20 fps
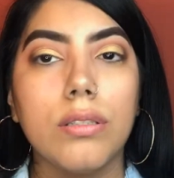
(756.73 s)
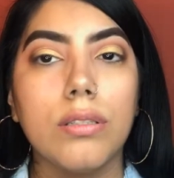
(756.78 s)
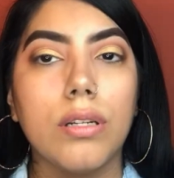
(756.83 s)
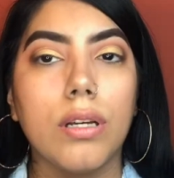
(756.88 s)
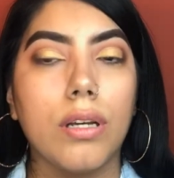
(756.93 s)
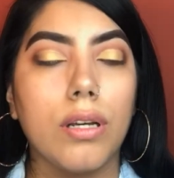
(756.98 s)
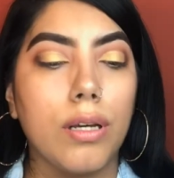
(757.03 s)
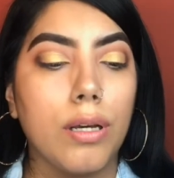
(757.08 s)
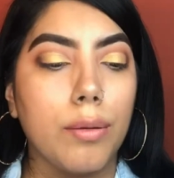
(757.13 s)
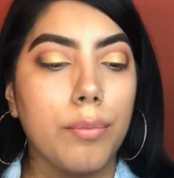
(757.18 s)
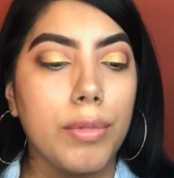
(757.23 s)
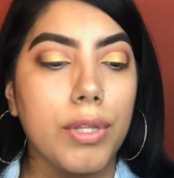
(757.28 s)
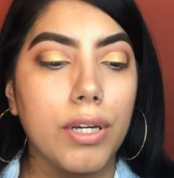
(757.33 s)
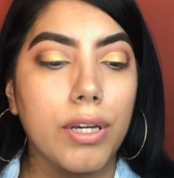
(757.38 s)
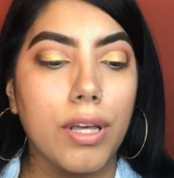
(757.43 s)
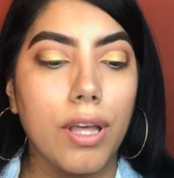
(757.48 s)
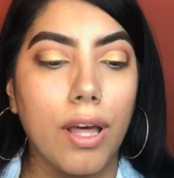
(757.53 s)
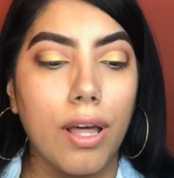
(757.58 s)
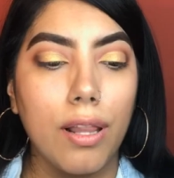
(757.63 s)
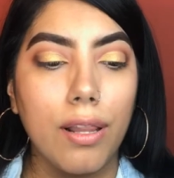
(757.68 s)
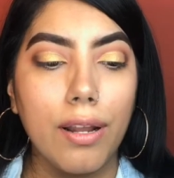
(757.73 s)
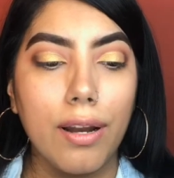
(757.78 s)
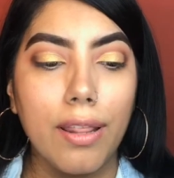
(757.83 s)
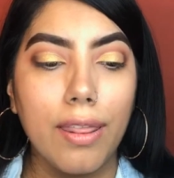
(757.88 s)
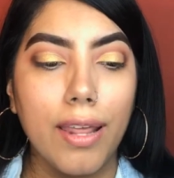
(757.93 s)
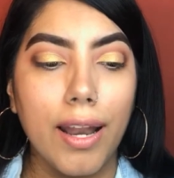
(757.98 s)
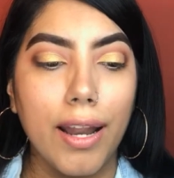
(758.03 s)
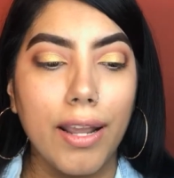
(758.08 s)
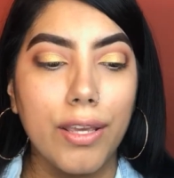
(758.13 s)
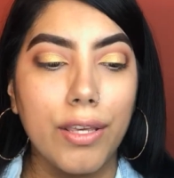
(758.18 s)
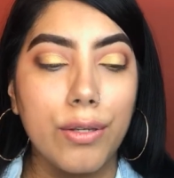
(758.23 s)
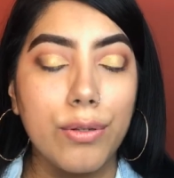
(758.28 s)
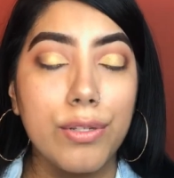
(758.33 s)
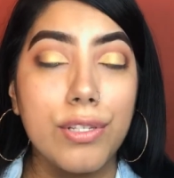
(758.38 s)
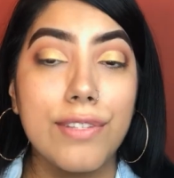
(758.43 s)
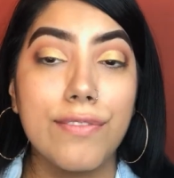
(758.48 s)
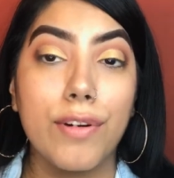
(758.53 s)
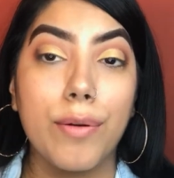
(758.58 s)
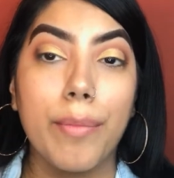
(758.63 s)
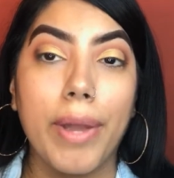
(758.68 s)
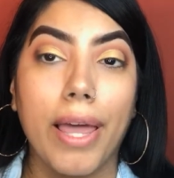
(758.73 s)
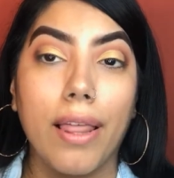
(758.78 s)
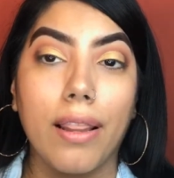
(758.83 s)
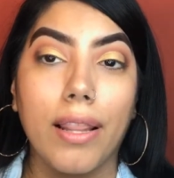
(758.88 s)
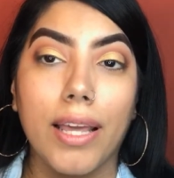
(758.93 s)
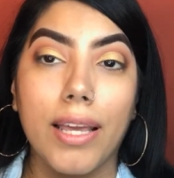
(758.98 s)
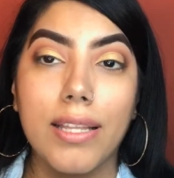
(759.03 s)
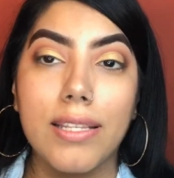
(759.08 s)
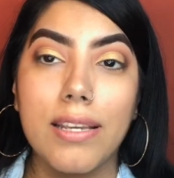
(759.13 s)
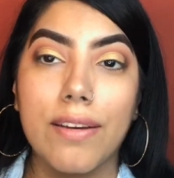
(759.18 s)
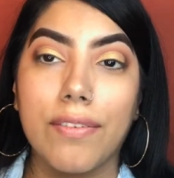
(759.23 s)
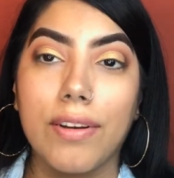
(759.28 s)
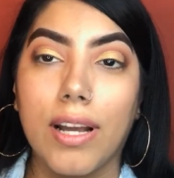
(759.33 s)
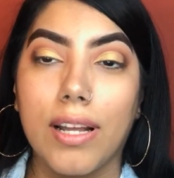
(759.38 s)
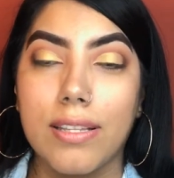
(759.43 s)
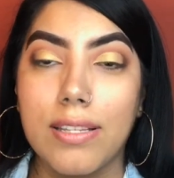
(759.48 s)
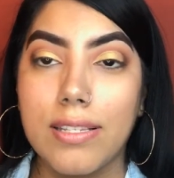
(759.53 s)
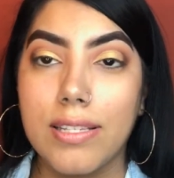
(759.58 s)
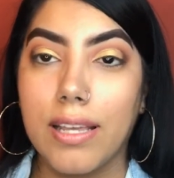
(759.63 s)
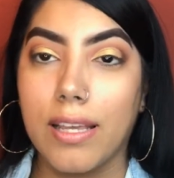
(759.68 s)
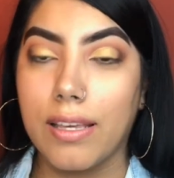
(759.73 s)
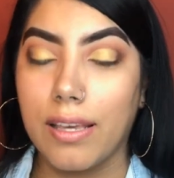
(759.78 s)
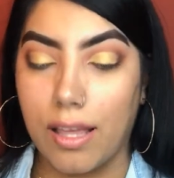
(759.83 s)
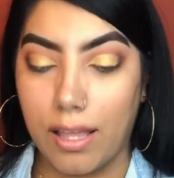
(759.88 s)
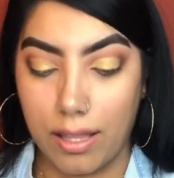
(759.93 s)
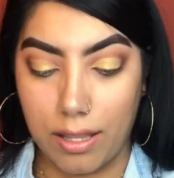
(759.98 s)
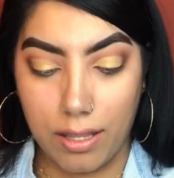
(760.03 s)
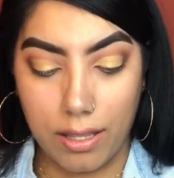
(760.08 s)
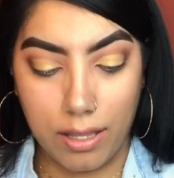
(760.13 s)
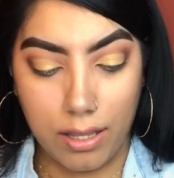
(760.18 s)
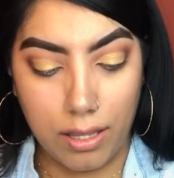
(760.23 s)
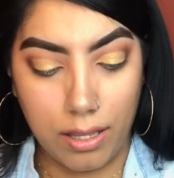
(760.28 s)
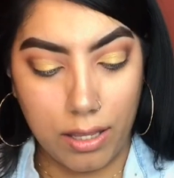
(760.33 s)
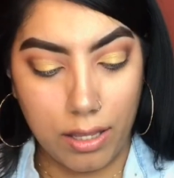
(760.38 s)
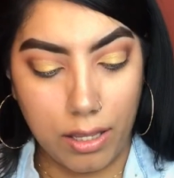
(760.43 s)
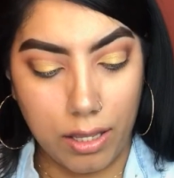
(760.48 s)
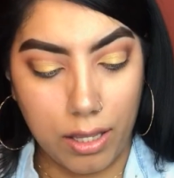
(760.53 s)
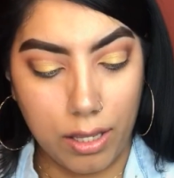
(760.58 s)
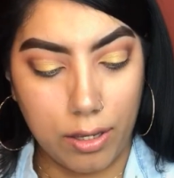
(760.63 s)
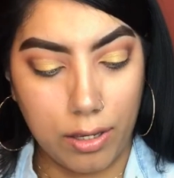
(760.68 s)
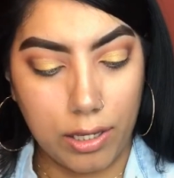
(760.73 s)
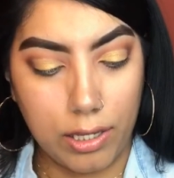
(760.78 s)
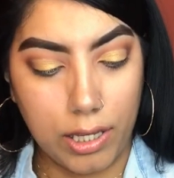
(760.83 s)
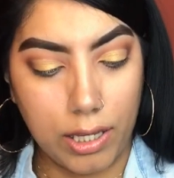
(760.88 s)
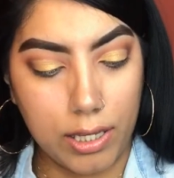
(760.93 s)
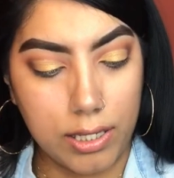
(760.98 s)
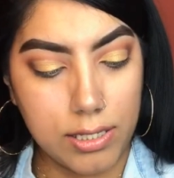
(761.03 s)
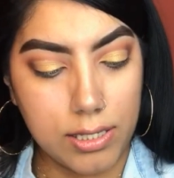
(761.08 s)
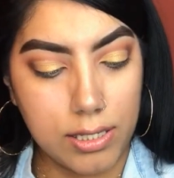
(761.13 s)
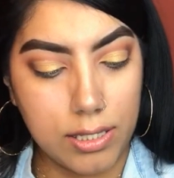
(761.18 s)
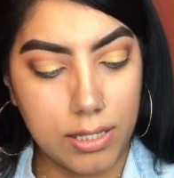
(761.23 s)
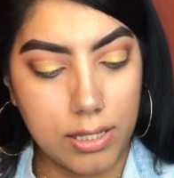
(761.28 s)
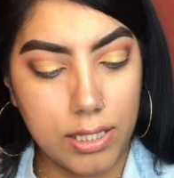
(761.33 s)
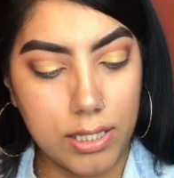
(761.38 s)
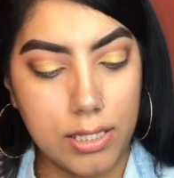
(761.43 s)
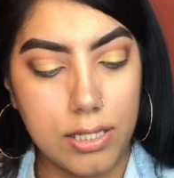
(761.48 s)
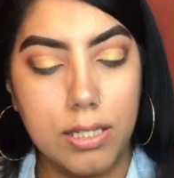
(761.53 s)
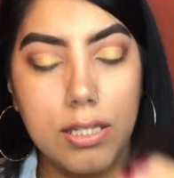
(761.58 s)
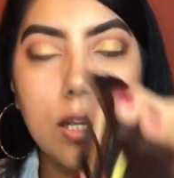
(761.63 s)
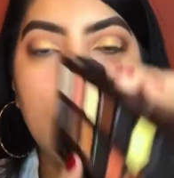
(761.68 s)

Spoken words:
The color that I used for my lids, I forgot to tell y'all, it is this